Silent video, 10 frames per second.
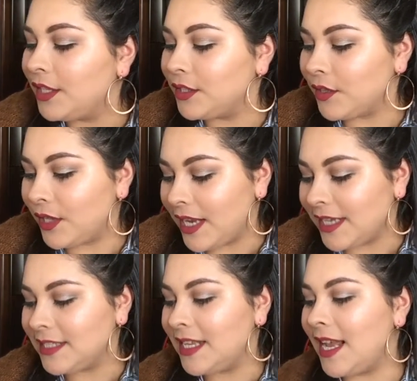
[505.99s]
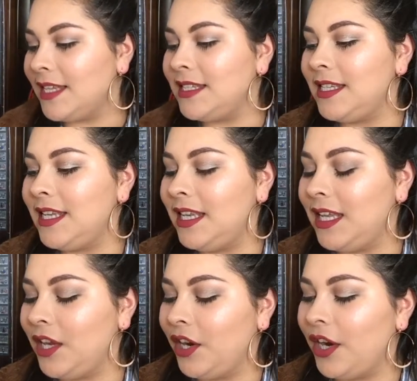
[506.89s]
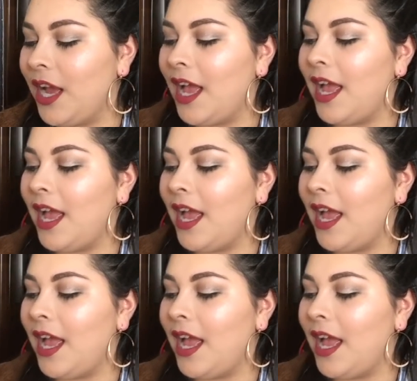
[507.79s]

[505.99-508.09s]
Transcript: So the next thing I see here